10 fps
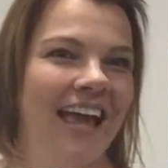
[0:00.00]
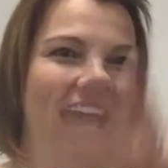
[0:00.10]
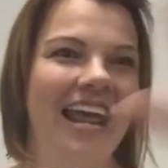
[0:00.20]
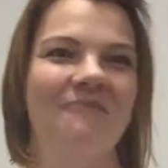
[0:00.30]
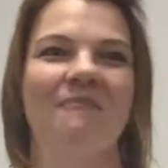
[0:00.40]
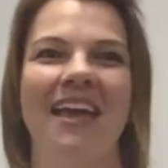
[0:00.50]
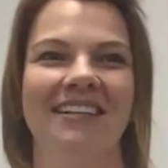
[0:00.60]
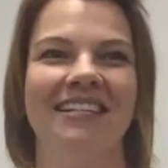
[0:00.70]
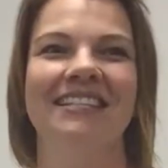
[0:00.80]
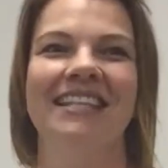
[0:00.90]
and it
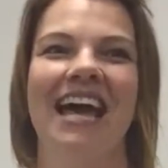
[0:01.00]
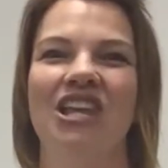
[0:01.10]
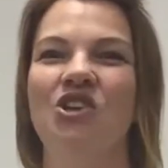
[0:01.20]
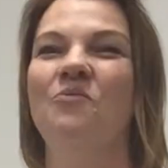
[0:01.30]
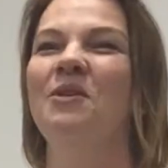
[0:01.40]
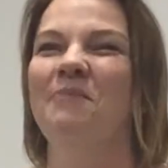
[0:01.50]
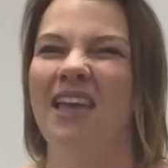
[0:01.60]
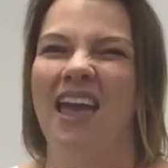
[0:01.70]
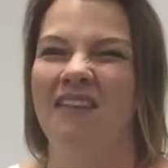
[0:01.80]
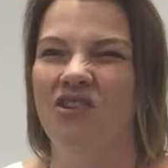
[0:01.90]
makes, it's that human
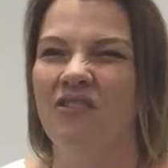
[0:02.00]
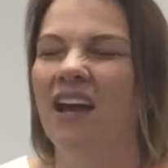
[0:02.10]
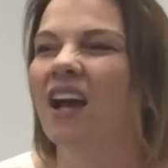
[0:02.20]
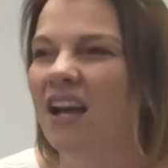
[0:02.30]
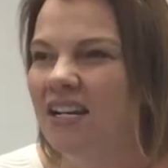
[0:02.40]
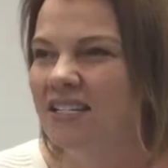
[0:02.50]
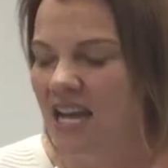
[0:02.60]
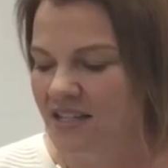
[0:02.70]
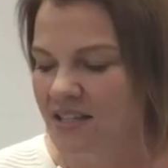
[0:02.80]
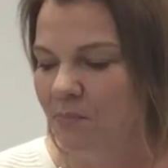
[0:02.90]
behavior that kind of
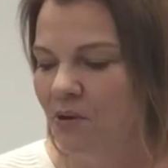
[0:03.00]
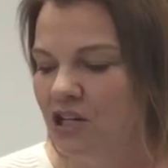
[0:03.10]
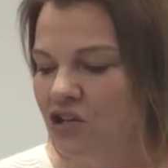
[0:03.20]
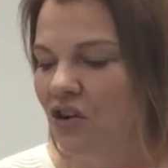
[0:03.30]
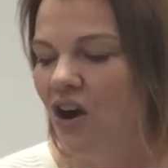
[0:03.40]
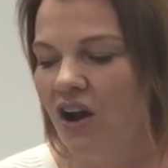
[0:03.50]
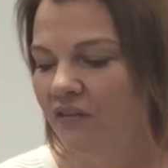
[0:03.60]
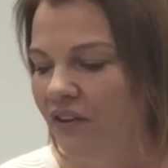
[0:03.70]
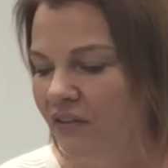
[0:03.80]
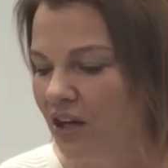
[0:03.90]
takes the pressure off
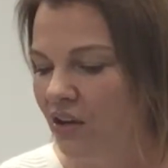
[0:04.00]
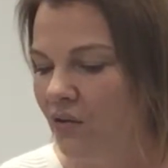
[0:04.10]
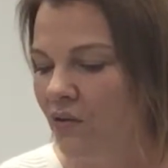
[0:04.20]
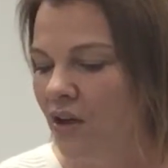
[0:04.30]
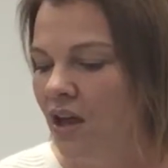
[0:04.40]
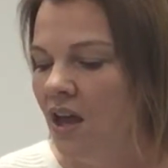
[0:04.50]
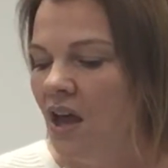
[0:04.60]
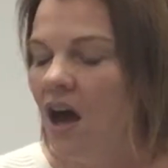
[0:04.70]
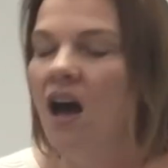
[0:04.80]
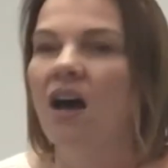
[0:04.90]
of you.
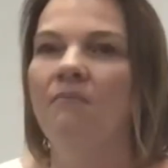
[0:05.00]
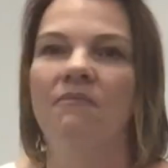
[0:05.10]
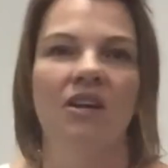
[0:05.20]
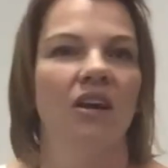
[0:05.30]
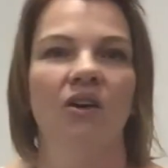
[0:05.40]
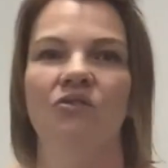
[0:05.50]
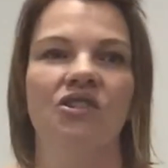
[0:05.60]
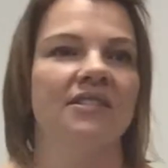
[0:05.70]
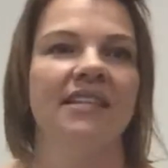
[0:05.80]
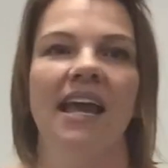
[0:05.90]
You know,
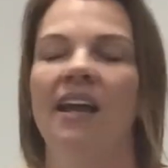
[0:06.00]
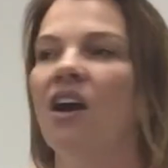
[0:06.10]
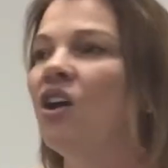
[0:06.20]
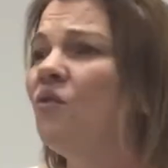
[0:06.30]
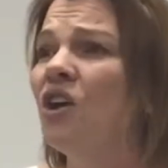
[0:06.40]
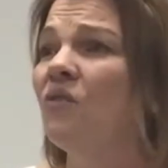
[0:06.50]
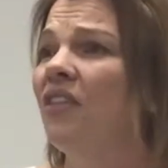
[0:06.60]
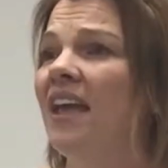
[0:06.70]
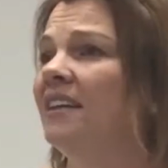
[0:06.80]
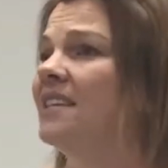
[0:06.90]
just saying, oh, no,
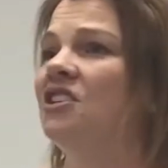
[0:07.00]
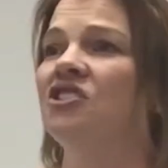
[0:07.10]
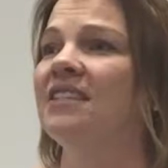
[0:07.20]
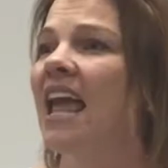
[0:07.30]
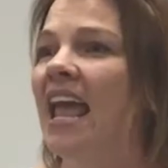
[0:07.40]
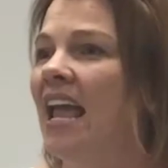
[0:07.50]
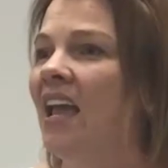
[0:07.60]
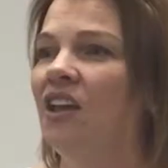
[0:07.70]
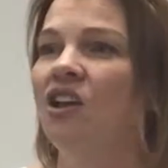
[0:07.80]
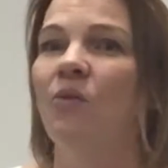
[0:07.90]
thanks. I just
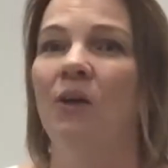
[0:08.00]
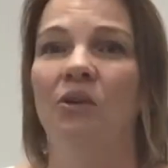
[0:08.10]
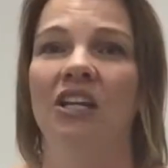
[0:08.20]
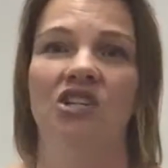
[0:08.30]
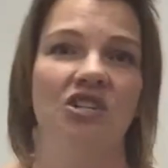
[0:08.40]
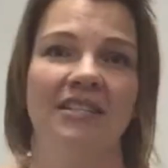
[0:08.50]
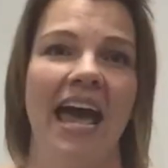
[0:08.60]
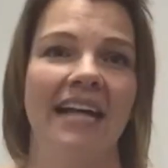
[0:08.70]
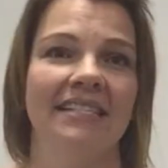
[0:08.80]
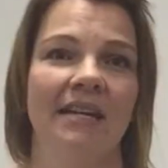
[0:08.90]
ate, you know, I really just
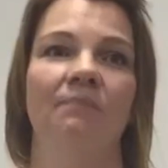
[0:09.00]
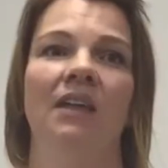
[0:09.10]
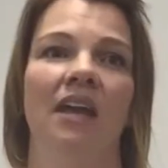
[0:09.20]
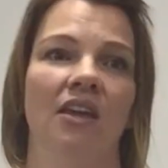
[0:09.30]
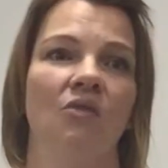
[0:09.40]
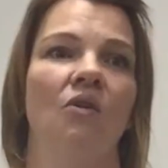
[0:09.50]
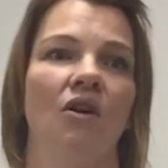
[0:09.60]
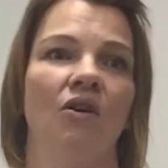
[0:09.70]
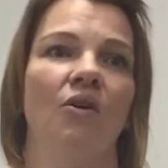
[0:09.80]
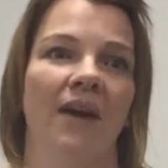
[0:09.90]
had something. You
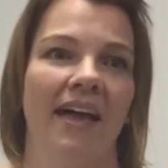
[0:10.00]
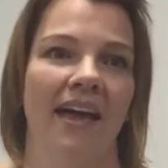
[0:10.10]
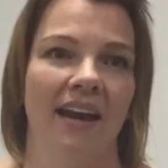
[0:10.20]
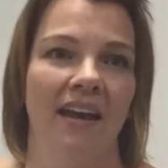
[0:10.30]
all go ahead.